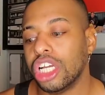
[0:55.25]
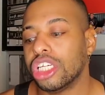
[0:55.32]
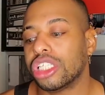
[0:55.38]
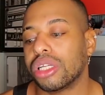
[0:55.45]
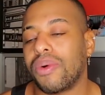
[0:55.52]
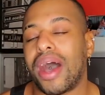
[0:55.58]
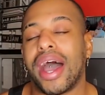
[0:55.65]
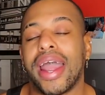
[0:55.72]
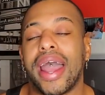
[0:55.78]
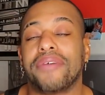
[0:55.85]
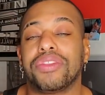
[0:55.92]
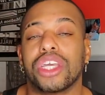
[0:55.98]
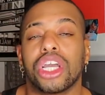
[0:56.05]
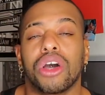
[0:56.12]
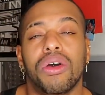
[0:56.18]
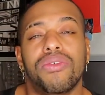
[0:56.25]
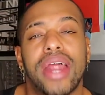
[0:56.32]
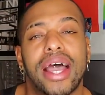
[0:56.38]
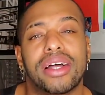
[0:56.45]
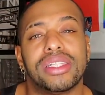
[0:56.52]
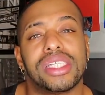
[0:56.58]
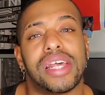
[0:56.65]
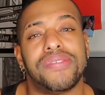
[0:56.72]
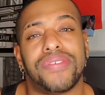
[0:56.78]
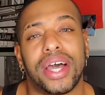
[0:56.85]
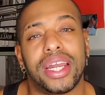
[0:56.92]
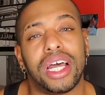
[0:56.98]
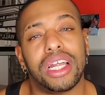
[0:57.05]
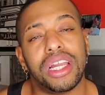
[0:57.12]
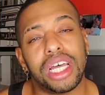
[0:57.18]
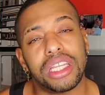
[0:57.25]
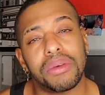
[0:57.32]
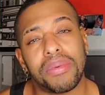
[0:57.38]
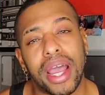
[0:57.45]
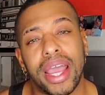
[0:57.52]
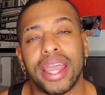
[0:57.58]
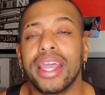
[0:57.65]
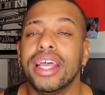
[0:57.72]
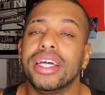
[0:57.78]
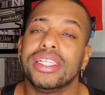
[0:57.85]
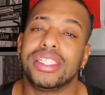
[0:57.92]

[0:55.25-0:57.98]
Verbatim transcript: So I have to go around and find another way